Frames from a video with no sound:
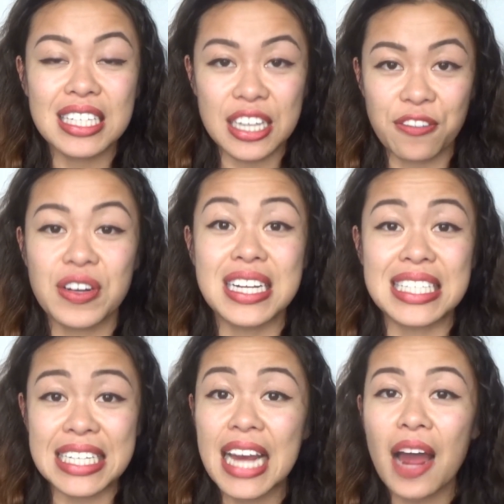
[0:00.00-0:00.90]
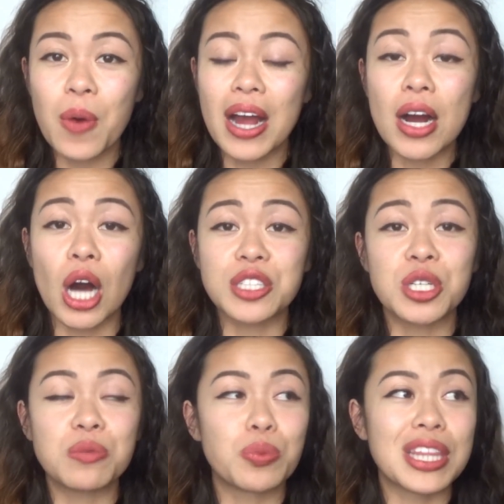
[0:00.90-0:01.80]
different DIY
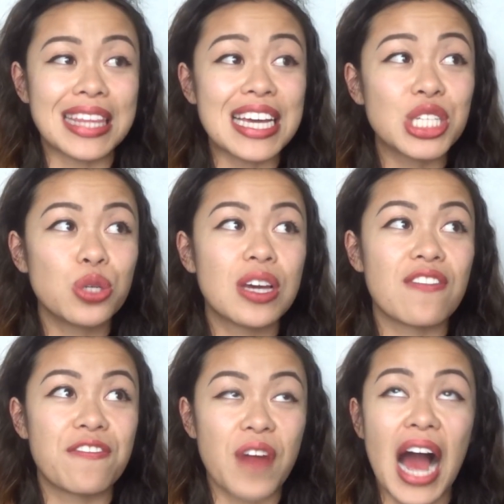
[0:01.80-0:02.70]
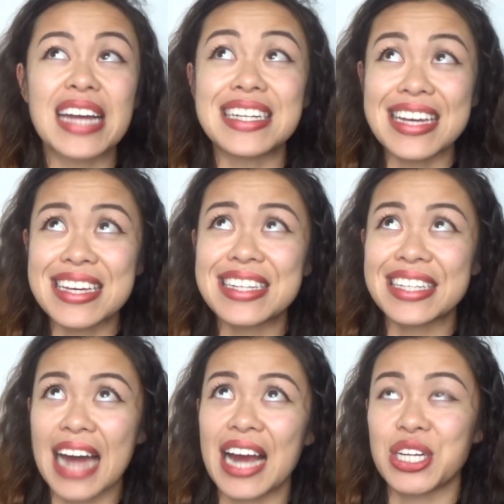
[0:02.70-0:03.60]
costumes with things you can find
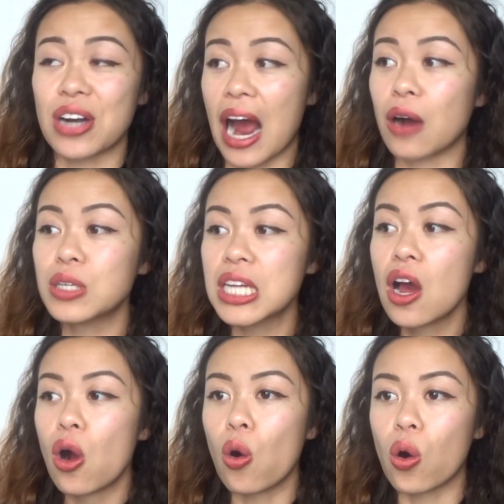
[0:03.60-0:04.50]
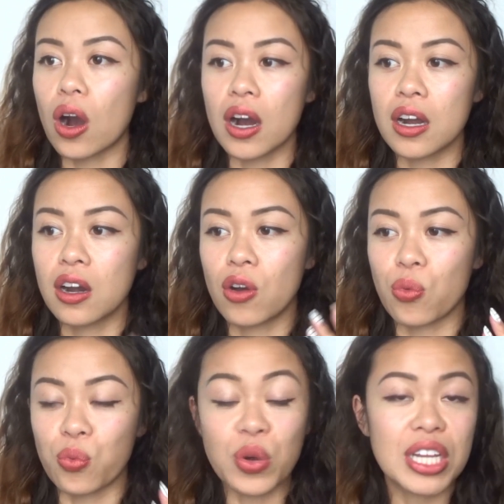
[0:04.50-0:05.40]
inside your house or
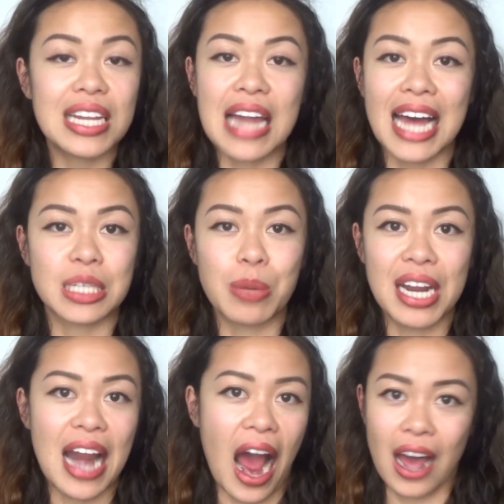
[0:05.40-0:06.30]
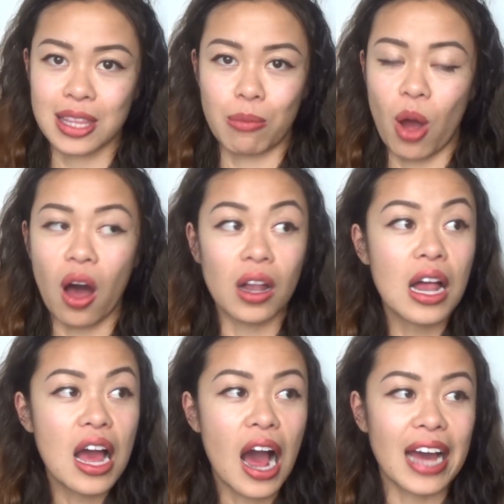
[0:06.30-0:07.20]
really last minute at the mall.
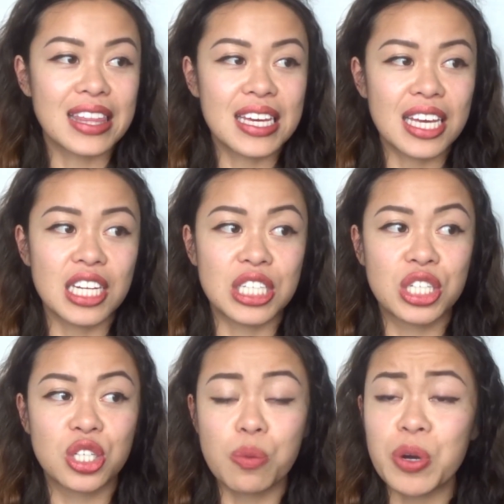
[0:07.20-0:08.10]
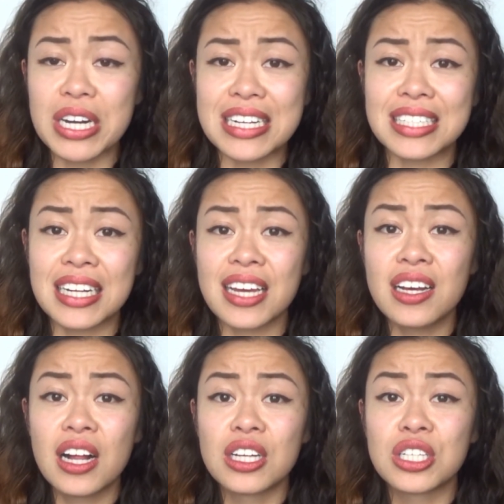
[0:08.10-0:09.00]
I think it's super easy,
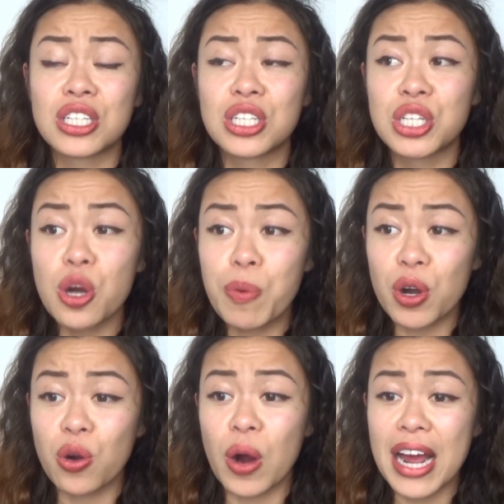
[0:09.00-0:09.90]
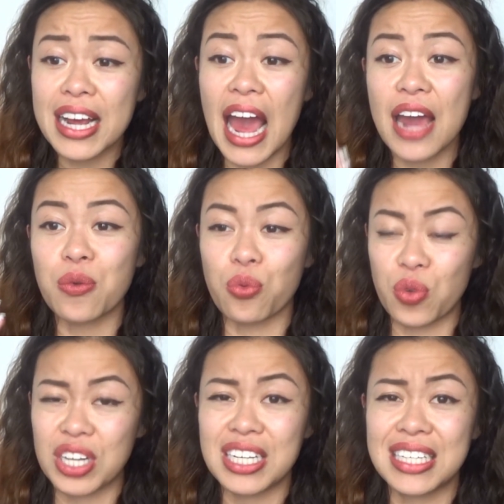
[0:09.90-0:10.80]
super quick, and
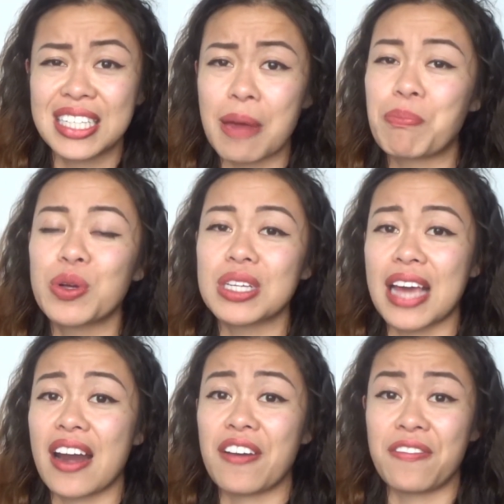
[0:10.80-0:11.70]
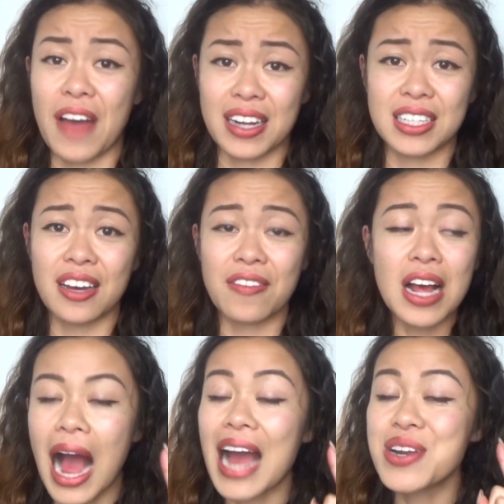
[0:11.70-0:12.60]
really simple yet effective.
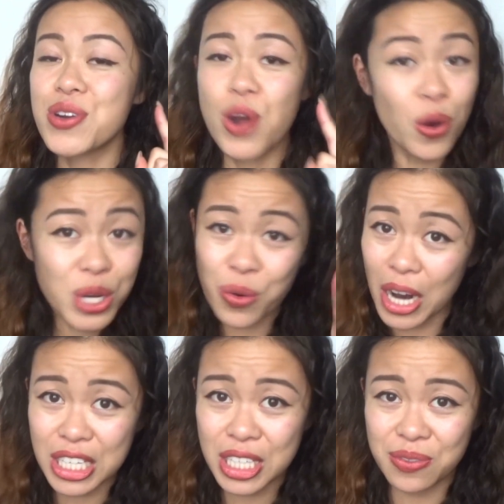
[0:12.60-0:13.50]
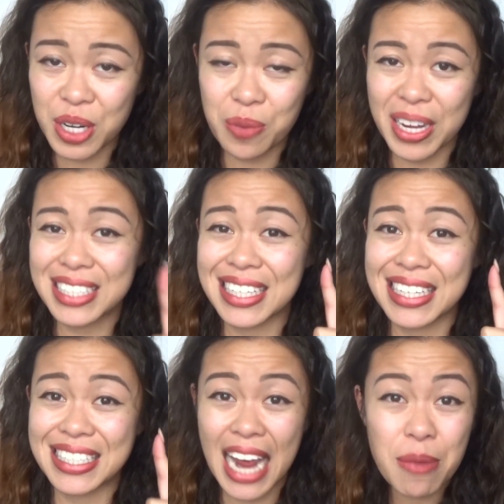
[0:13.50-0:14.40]
I know you're watching this video because it's
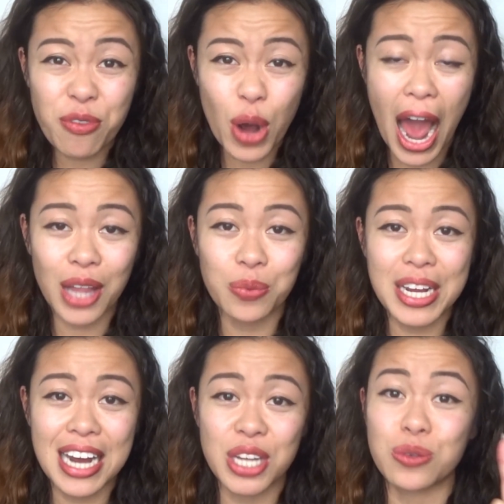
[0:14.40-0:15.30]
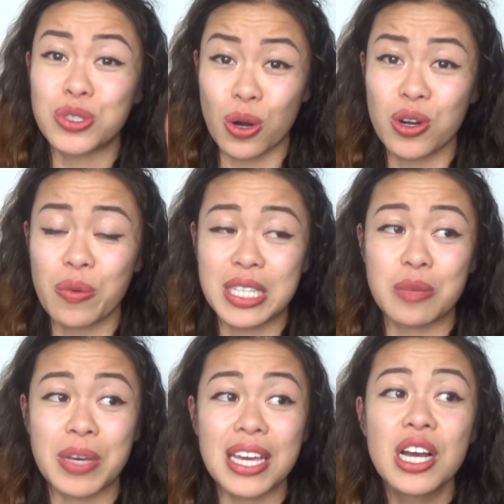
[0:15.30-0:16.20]
the day before Halloween and you don't know what
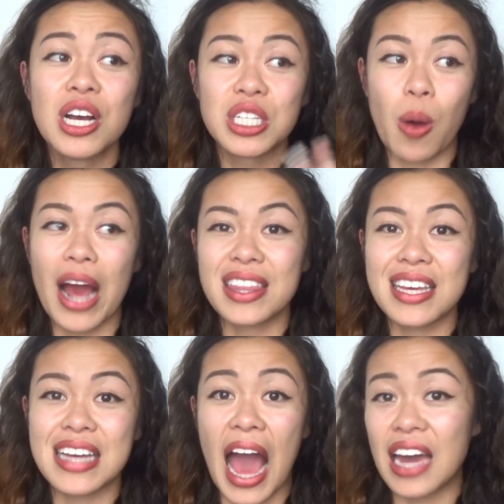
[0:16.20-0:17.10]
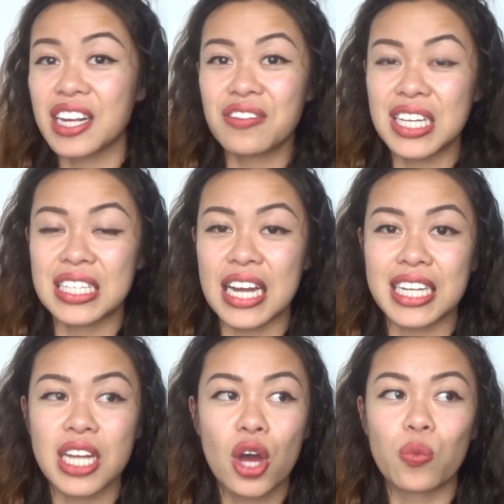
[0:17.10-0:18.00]
to be, so I think any of these
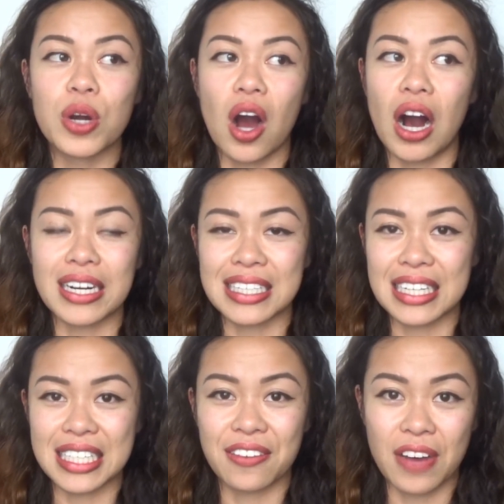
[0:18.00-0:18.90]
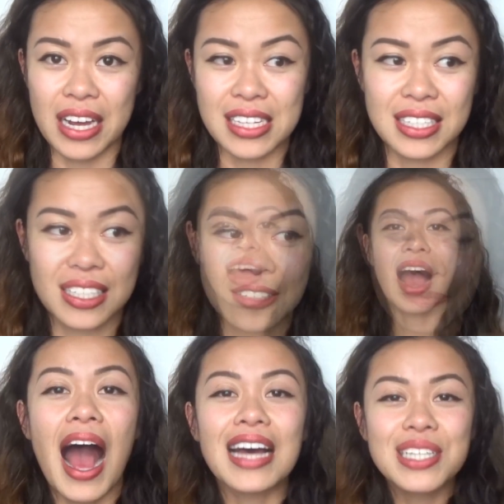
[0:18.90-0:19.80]
things would honestly suffice.
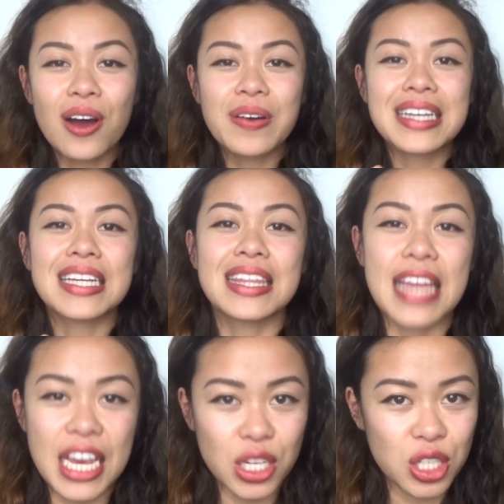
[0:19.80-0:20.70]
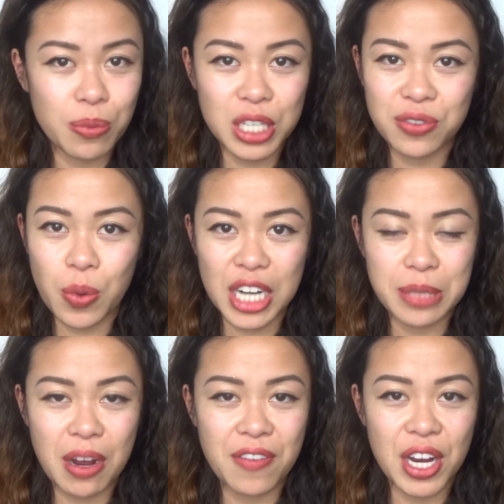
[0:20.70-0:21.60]
As always, thank you so much for
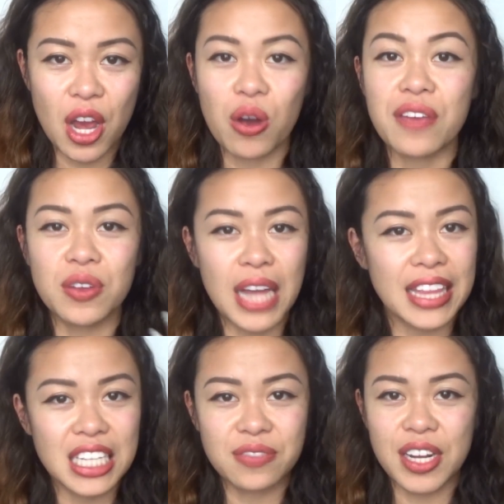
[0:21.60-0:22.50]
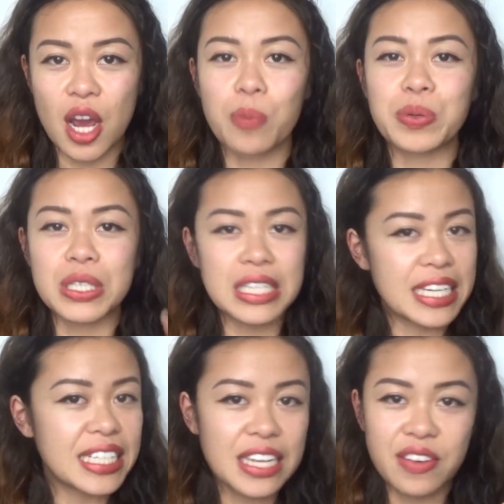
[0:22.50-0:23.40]
watching my video. If you like this video,
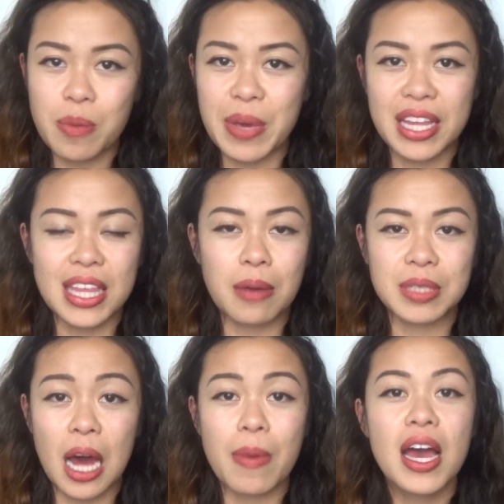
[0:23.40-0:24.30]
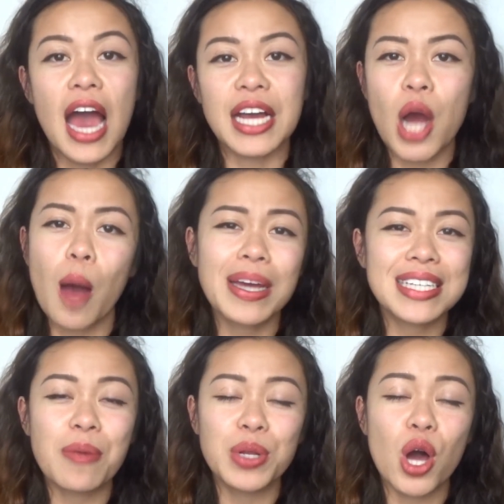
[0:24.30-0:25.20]
please give it a big thumbs up and comment
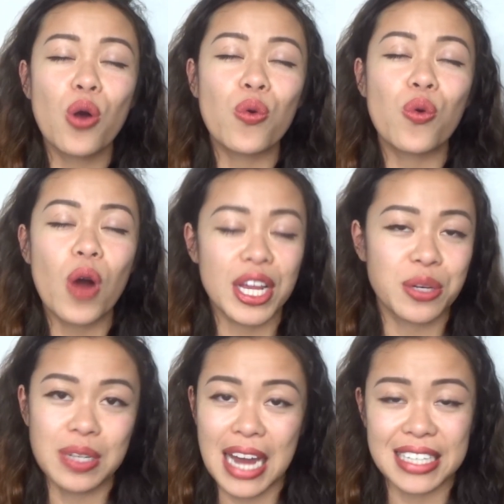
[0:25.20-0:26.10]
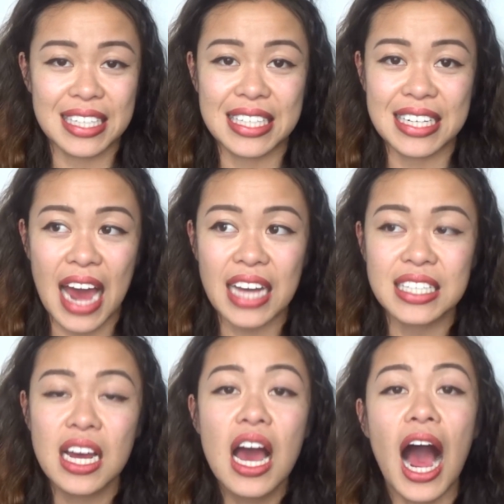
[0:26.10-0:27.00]
down below what you would like to see
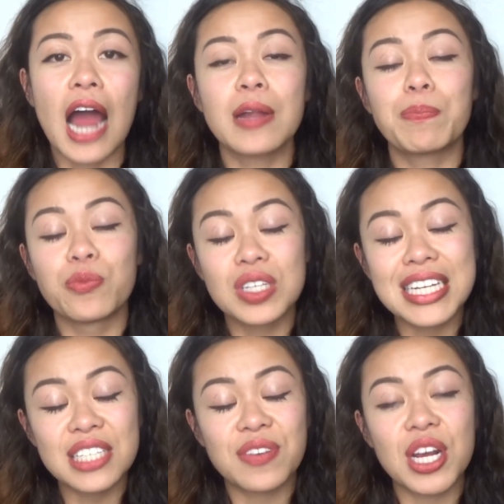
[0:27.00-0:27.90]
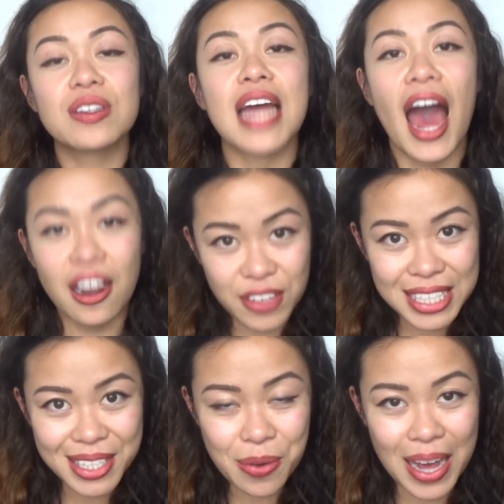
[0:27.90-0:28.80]
next. I release videos every
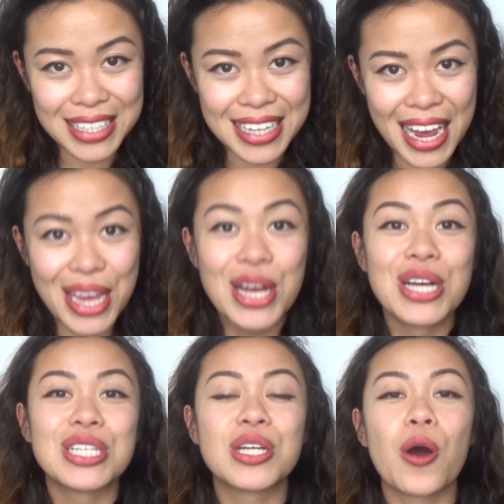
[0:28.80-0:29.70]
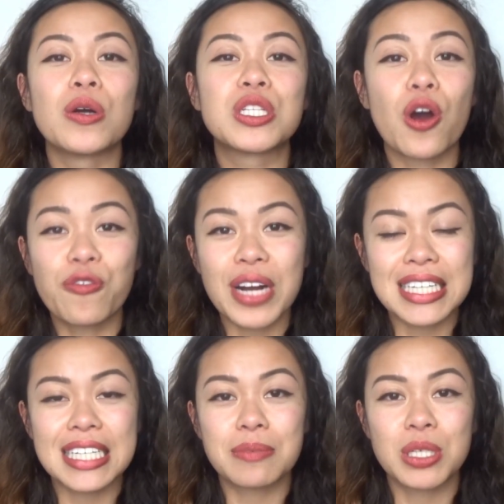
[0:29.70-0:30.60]
single Wednesday, so don't
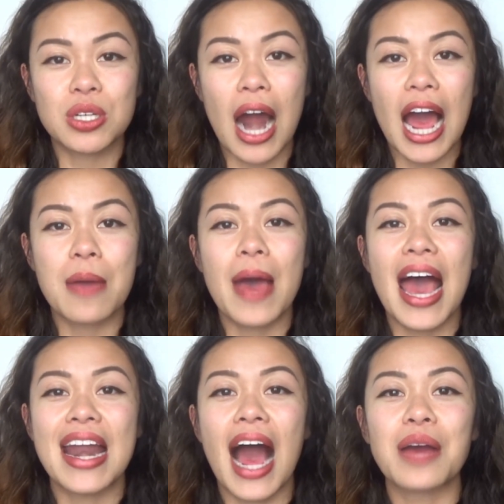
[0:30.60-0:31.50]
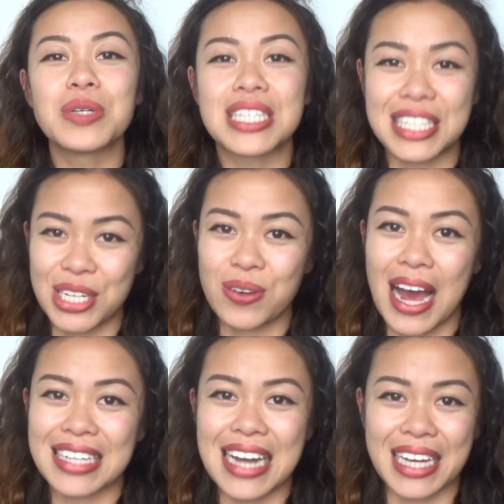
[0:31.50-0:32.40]
forget to subscribe, and I will see you
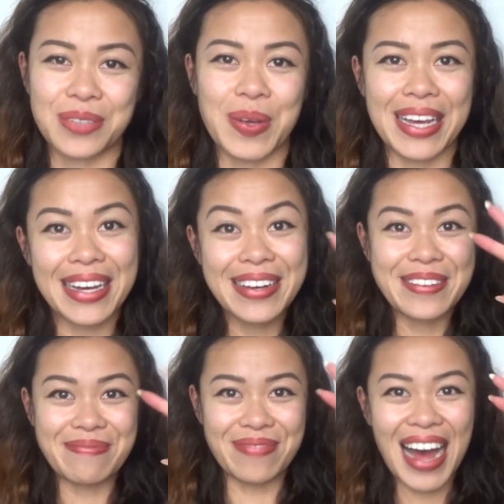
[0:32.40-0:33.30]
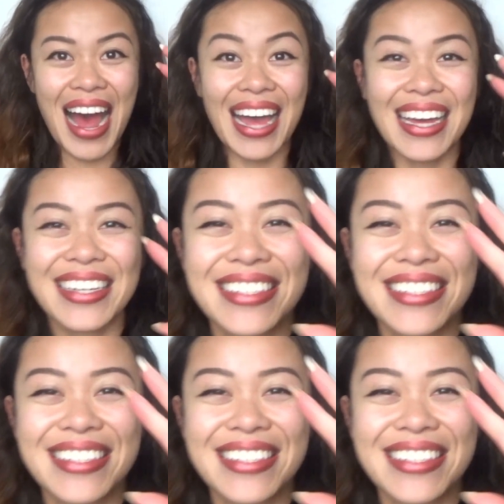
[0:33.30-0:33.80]
guys next week. Bye!